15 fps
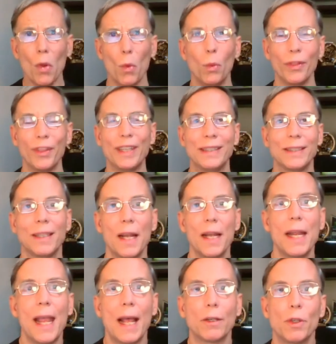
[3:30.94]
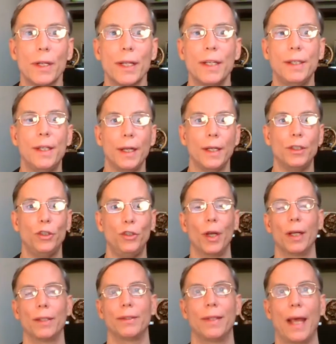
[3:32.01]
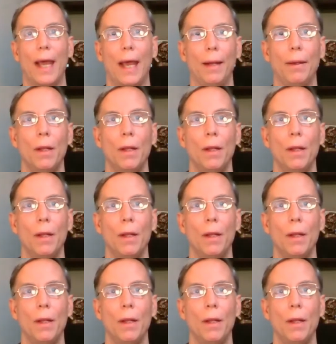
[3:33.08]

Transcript: Well, this study actually did just that,